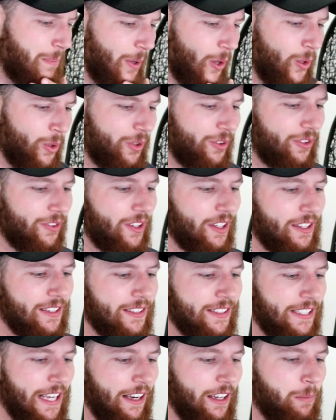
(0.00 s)
a booth
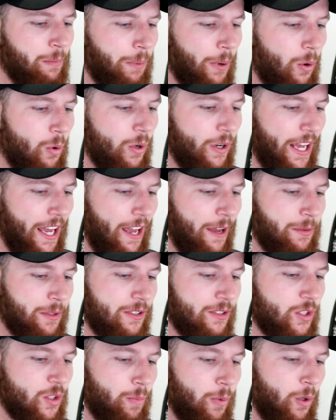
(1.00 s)
selling ball
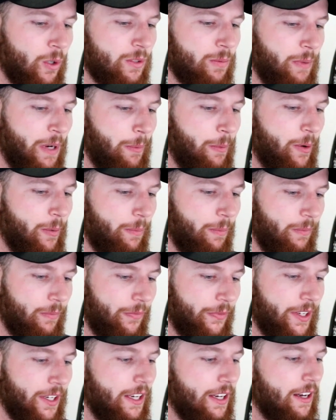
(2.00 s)
caps and sports memor-
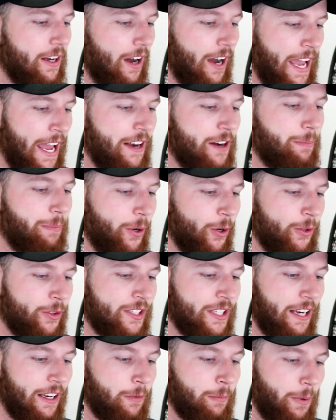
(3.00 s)
I had a
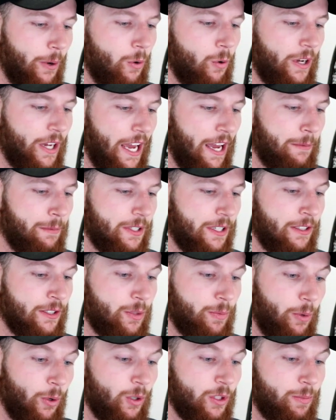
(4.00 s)
booth selling ball caps
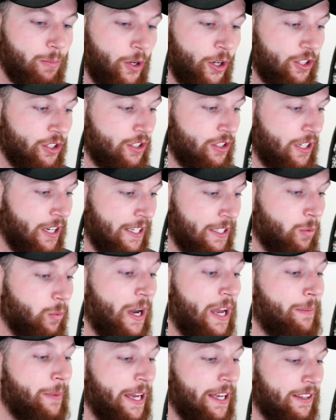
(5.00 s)
and sports
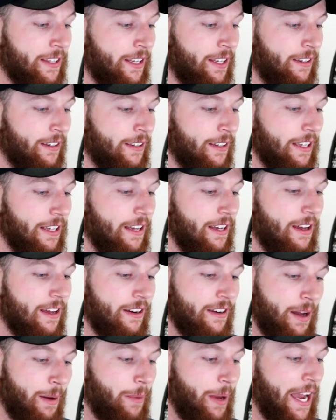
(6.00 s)
merchandise way back then.
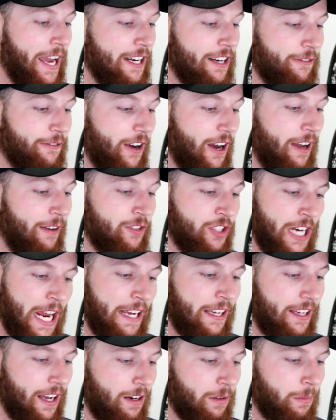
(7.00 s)
Number 85,
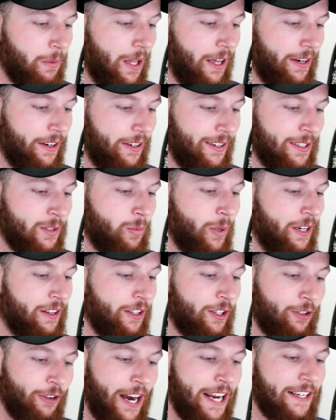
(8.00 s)
Jack Youngblood, is one
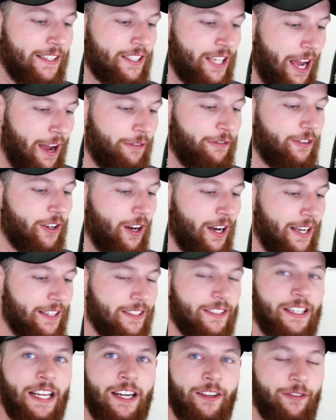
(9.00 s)
of the great tough
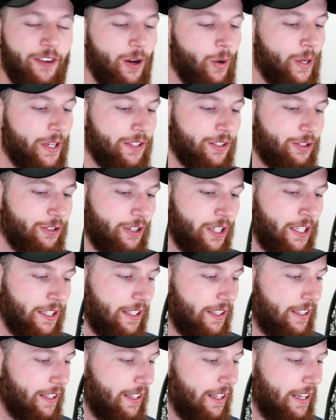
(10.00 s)
guys in NFL
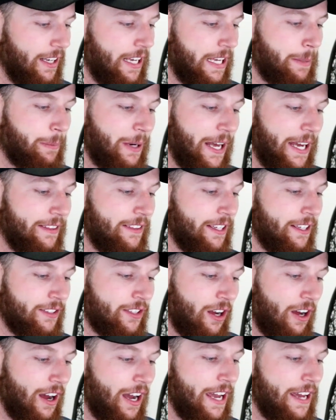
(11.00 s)
history. He played the
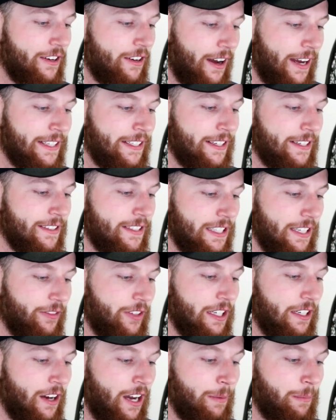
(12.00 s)
entire
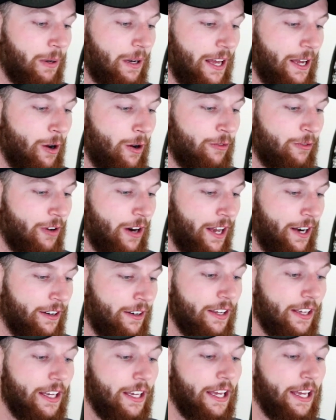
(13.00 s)
1979 playoff
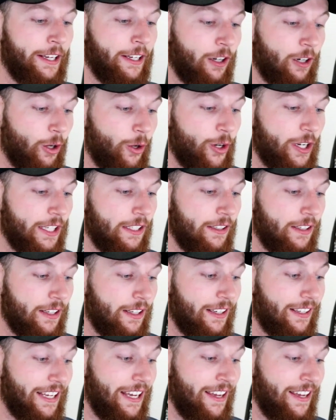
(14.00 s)
run, including